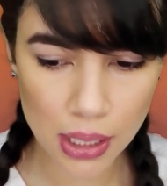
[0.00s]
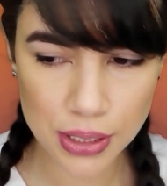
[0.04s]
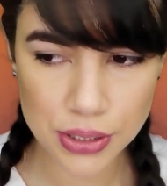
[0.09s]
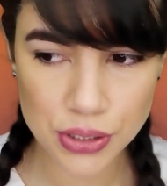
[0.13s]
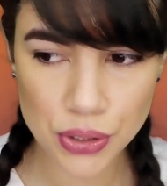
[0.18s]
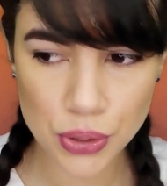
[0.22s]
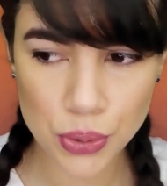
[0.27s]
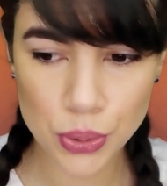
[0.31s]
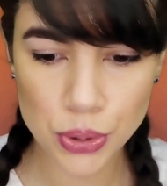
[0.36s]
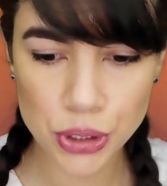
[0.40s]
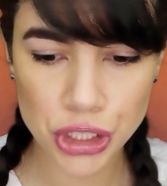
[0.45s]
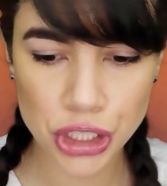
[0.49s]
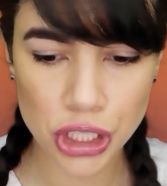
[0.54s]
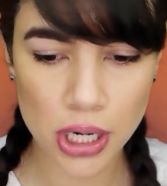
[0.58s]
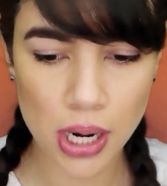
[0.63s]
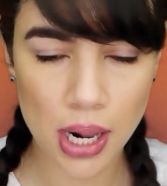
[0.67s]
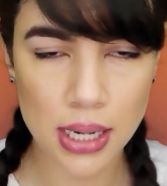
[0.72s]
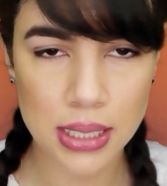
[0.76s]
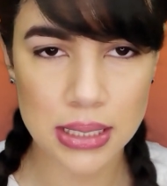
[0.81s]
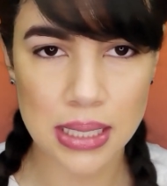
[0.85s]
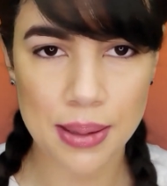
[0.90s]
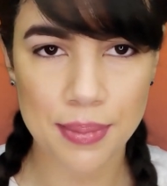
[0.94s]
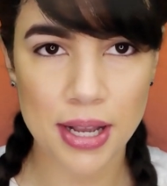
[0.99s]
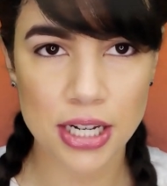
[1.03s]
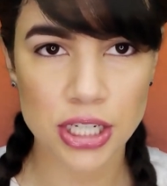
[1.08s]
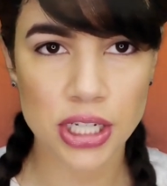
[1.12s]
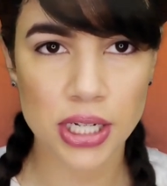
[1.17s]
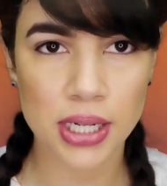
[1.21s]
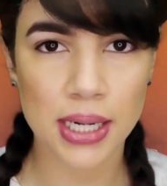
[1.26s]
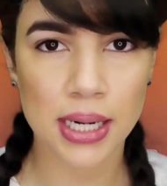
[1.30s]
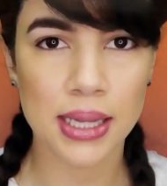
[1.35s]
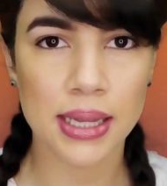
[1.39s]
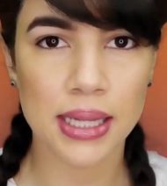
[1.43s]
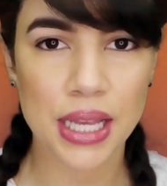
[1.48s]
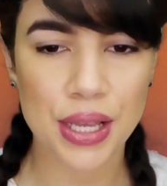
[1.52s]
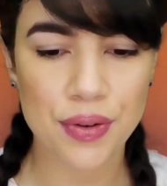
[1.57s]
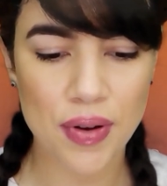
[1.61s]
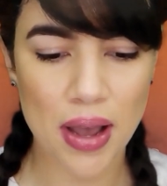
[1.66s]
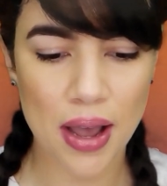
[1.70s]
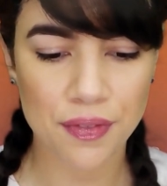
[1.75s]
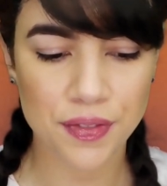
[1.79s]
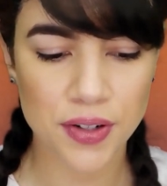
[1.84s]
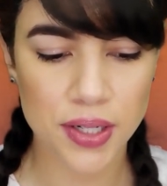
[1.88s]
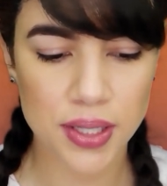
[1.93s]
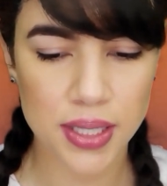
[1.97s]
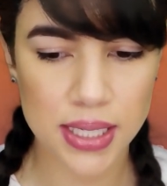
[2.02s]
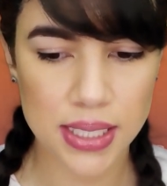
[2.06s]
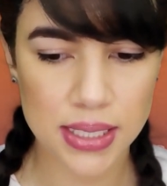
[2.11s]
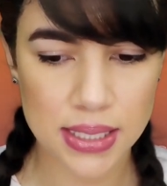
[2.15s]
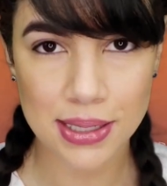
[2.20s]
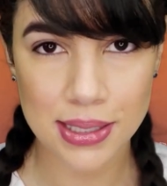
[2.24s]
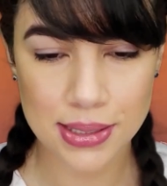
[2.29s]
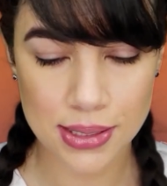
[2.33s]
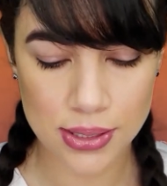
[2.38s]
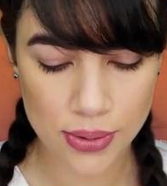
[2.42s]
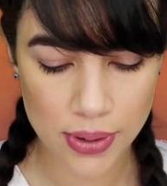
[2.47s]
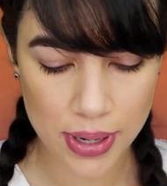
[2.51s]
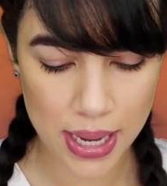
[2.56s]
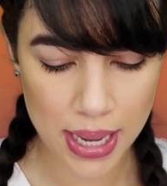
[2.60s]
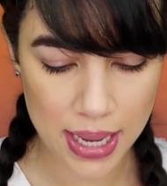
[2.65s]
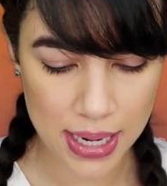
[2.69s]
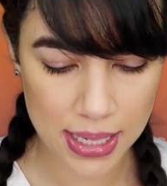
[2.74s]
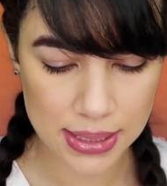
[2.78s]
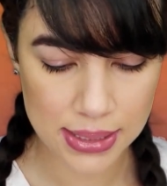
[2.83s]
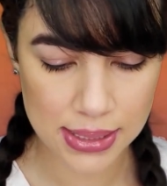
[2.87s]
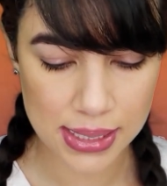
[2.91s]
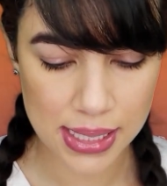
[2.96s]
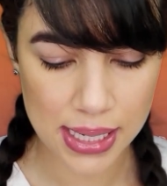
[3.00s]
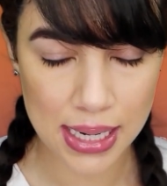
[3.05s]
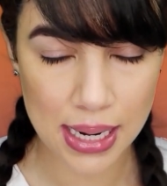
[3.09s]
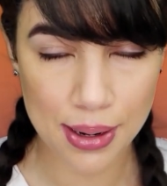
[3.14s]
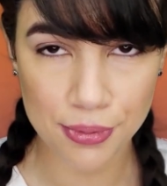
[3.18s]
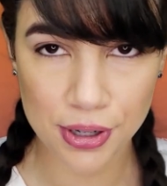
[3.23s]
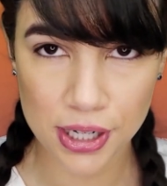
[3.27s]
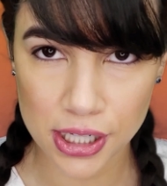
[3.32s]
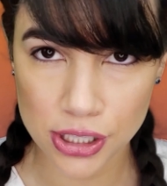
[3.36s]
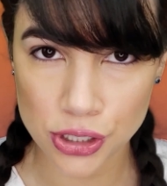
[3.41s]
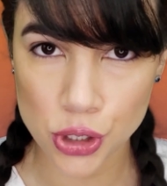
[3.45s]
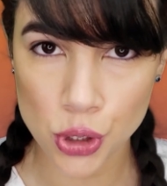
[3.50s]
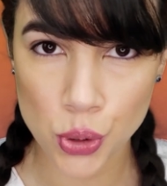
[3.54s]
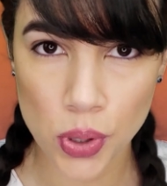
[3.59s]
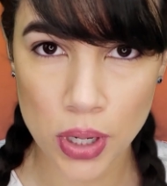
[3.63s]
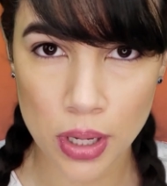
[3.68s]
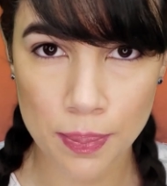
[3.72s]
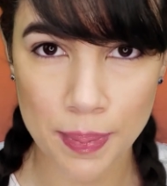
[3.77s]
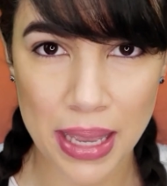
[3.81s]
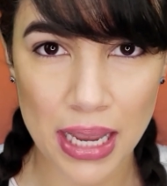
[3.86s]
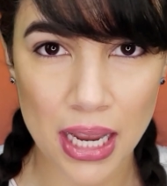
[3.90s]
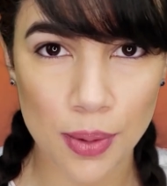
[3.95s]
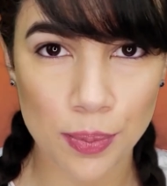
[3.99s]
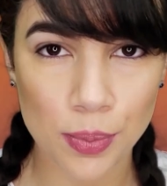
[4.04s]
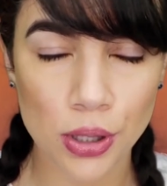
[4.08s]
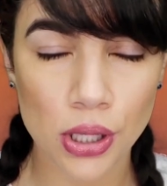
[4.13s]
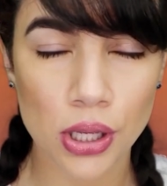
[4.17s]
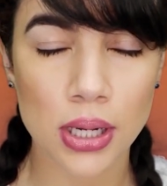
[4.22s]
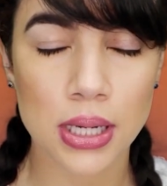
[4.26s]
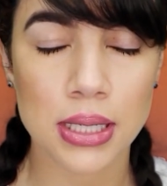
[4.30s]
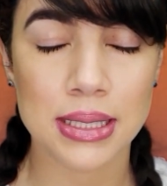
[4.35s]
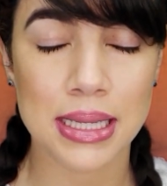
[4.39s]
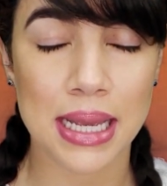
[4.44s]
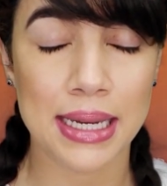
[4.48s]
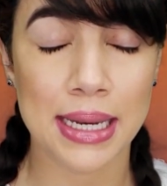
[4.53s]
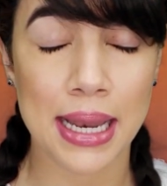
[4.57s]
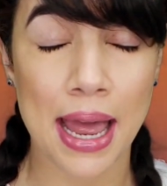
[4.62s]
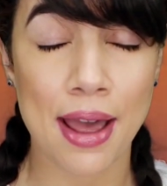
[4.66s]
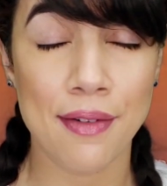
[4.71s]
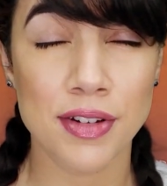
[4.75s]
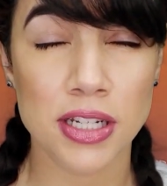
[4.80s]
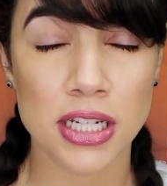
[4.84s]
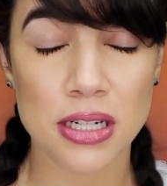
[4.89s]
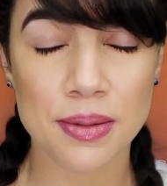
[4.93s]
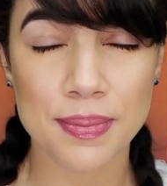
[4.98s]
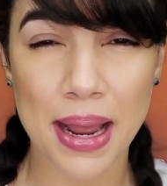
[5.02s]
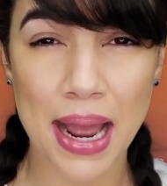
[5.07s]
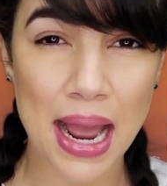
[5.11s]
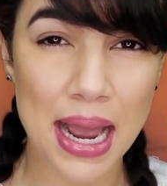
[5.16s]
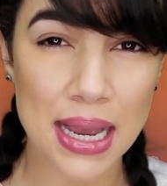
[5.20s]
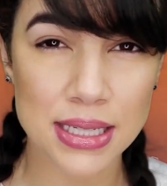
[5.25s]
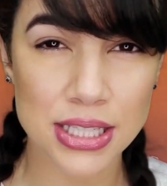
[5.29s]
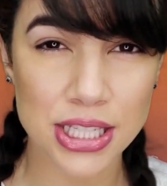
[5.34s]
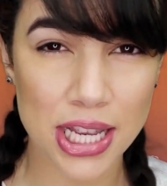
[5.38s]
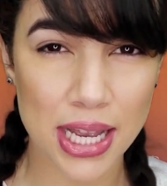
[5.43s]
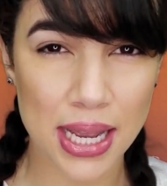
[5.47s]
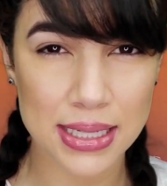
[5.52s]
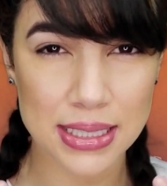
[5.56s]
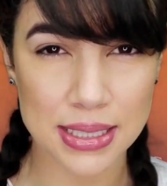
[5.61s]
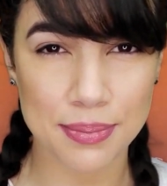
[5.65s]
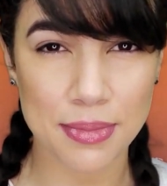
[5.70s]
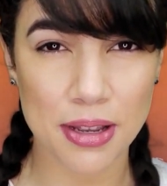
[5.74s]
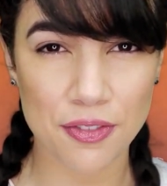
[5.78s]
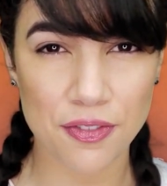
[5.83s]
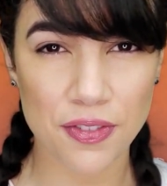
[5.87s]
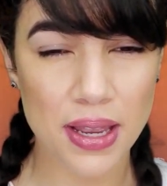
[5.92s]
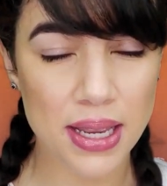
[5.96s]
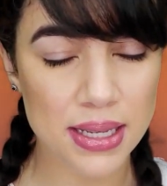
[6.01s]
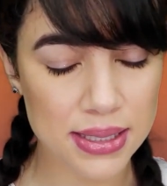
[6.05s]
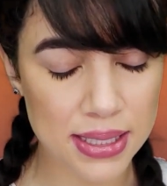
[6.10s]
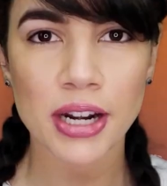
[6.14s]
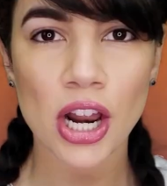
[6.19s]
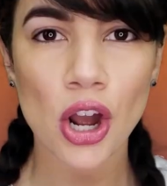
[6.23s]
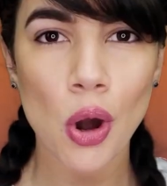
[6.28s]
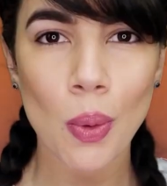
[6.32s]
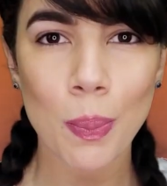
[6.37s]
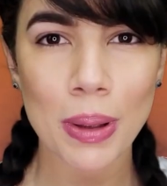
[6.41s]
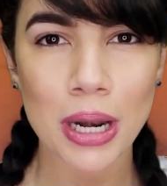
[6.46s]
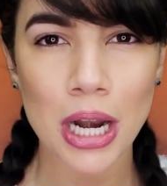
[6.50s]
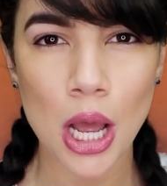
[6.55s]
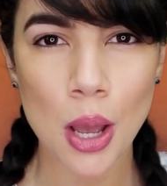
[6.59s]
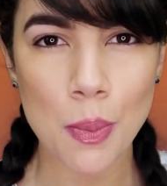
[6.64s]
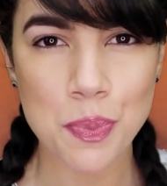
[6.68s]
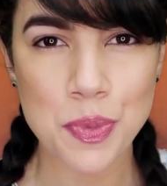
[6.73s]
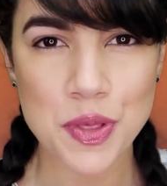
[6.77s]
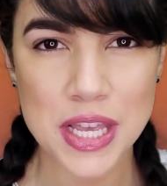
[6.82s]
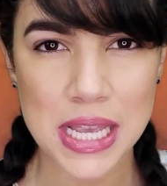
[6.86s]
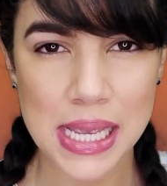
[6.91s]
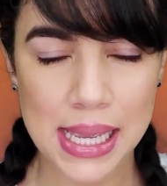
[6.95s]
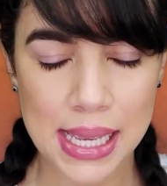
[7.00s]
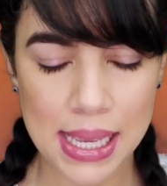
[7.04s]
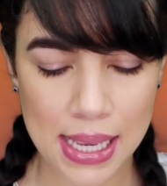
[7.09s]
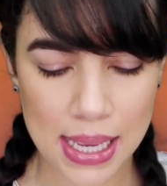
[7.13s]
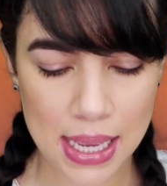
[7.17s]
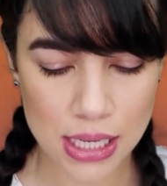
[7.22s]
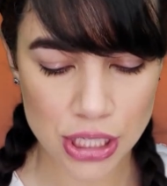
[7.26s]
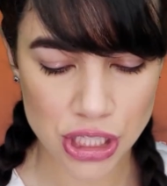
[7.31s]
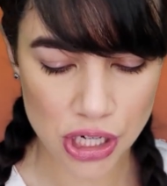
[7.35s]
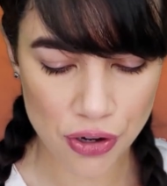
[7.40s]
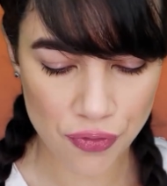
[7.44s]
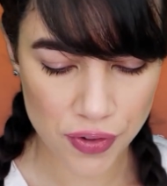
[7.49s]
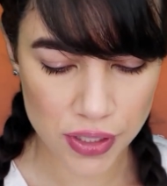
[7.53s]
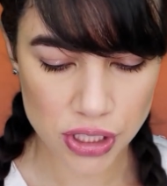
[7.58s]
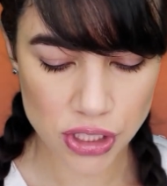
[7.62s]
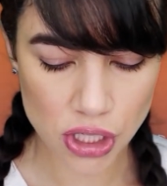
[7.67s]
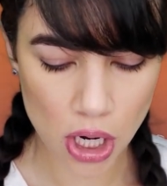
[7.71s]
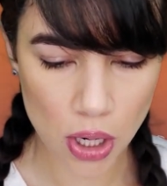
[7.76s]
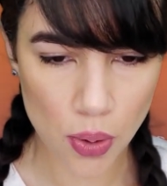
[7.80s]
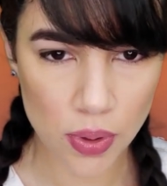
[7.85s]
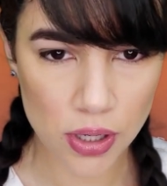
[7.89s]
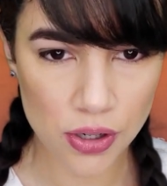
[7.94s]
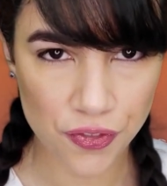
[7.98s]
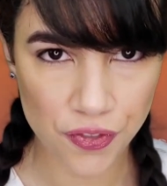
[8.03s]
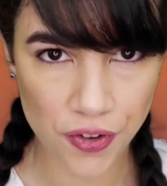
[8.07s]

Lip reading: school shirt on because I'm actually going to leave after this. Let's go ahead and see. And I'm going to do a quick makeup look because I haven't done my eyes yet. I did my face. I'm going to open up the Jeffree Star one